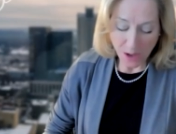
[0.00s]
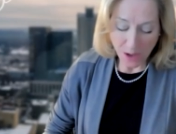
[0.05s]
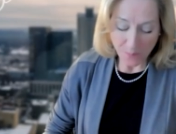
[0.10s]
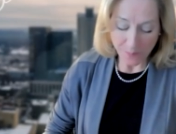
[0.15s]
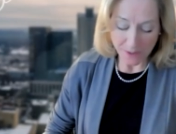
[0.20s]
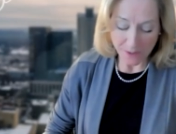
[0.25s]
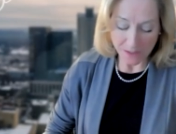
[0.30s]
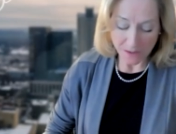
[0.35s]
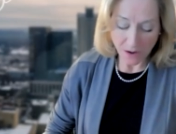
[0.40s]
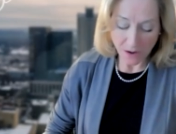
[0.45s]

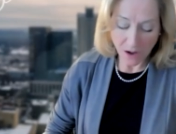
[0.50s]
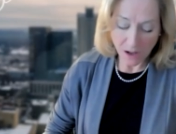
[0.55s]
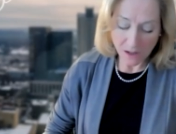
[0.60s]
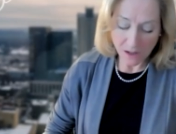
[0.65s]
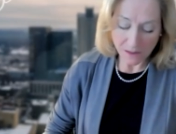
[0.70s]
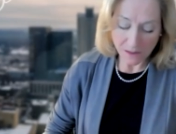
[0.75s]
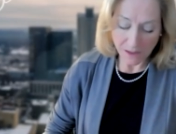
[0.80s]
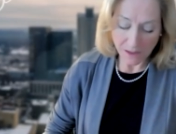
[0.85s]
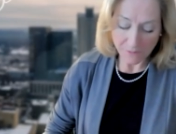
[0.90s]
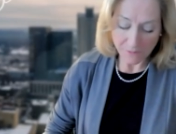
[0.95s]
but
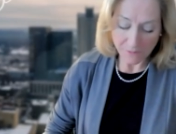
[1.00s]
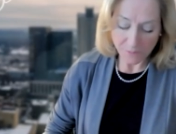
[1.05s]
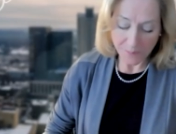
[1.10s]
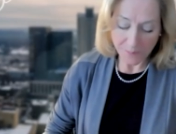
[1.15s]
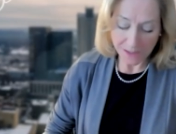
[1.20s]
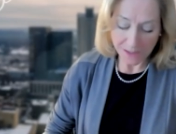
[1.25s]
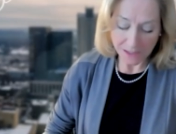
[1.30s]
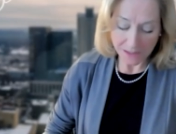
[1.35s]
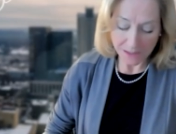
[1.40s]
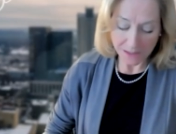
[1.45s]
all left
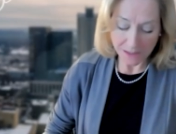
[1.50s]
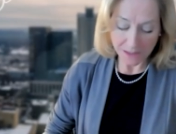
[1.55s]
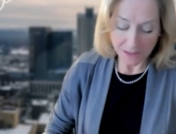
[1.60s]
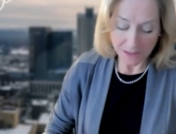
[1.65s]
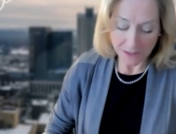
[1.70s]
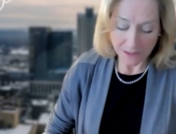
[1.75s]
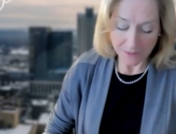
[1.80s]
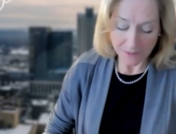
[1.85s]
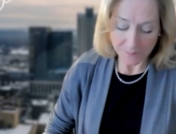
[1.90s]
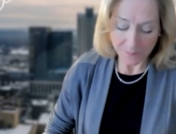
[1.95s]
main
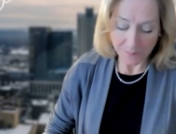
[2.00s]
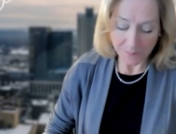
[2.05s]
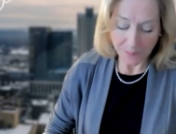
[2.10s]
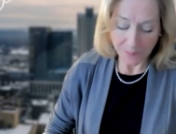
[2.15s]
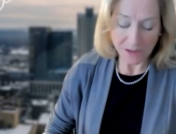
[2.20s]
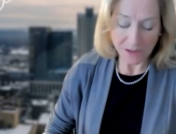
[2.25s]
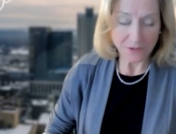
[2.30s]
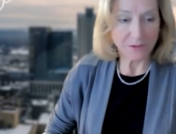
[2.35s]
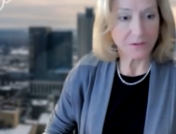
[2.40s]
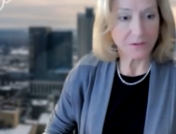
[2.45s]
uh,
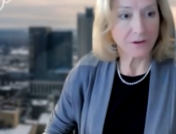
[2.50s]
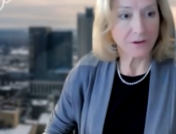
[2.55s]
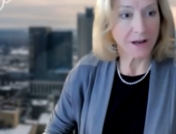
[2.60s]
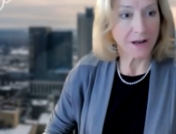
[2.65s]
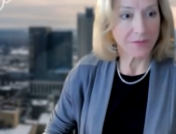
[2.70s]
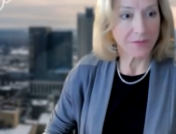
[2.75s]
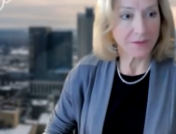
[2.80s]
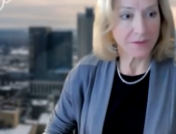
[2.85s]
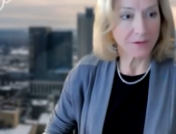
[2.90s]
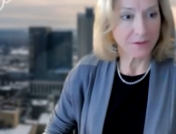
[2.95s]
patients are
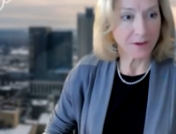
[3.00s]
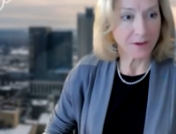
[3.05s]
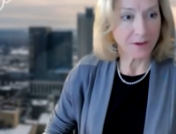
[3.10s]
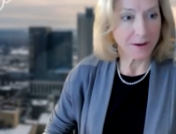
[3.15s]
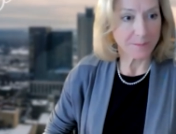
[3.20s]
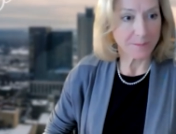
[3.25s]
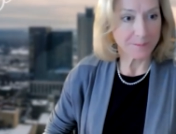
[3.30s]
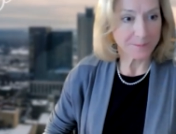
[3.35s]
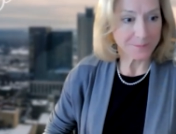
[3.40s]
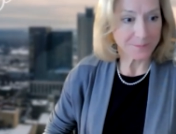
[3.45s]
not the
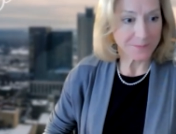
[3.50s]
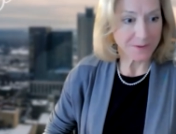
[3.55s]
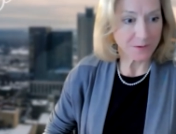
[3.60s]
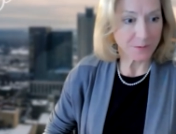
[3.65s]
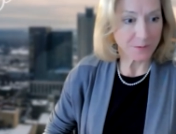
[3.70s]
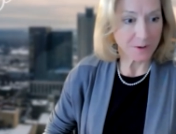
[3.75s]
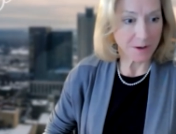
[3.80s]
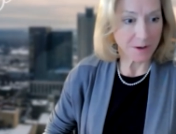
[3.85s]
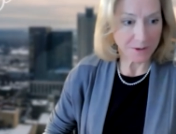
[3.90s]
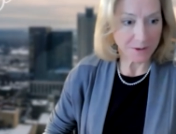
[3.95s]
same. That's
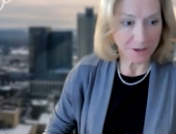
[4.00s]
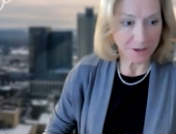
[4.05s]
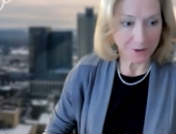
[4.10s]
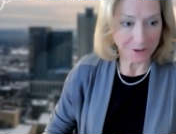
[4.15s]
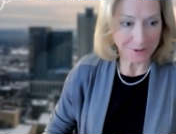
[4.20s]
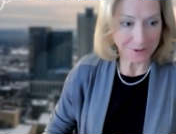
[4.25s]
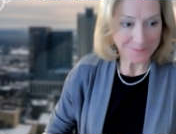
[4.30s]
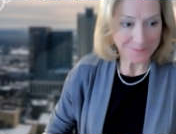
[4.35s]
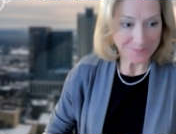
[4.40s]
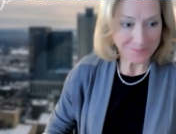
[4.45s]
what I'm
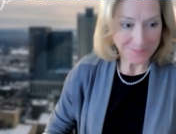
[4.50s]
hearing.